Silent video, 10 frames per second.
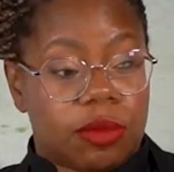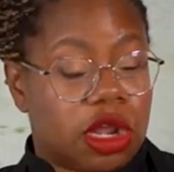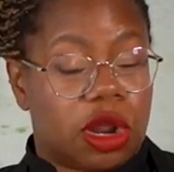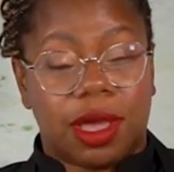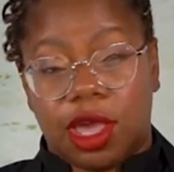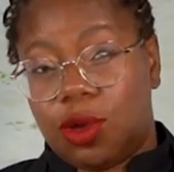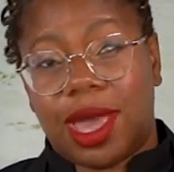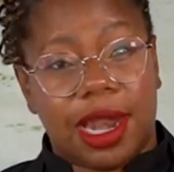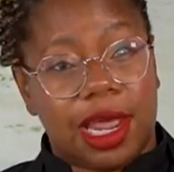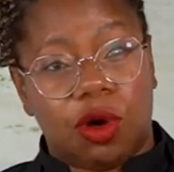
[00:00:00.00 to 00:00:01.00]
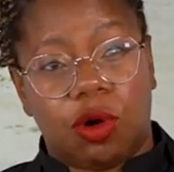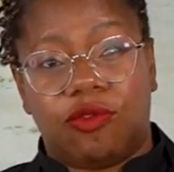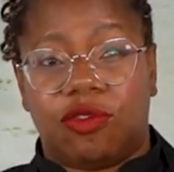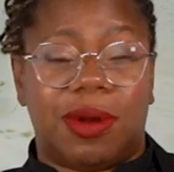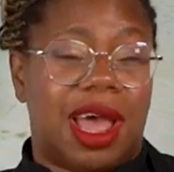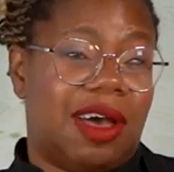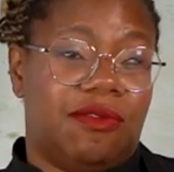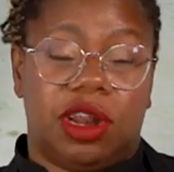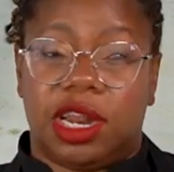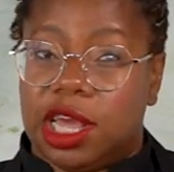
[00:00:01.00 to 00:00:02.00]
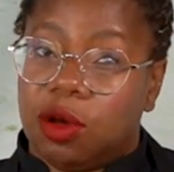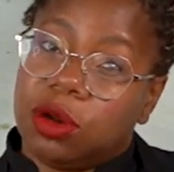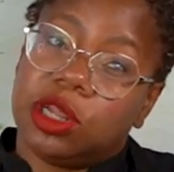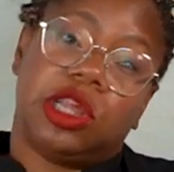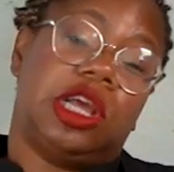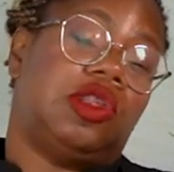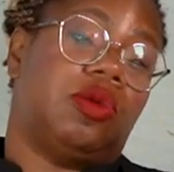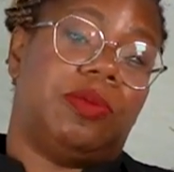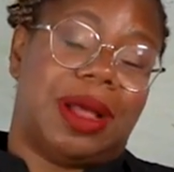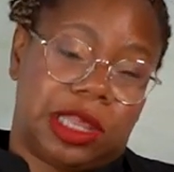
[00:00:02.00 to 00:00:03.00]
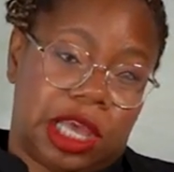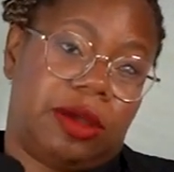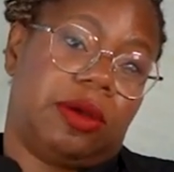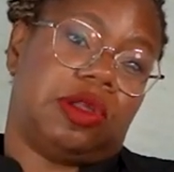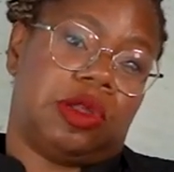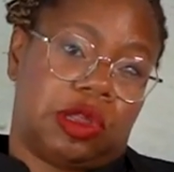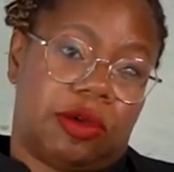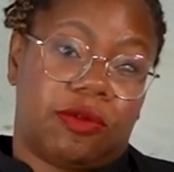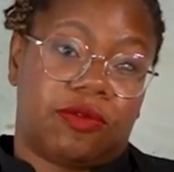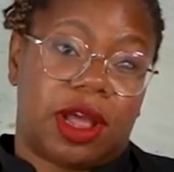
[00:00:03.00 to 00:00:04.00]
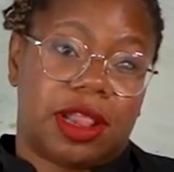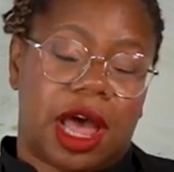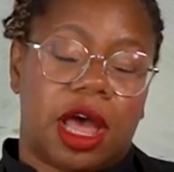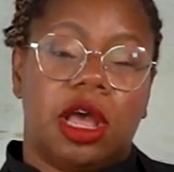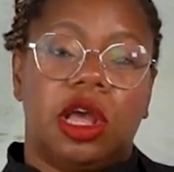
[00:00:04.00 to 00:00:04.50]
you getting ill from like having any illnesses or bacteria and so forth like that.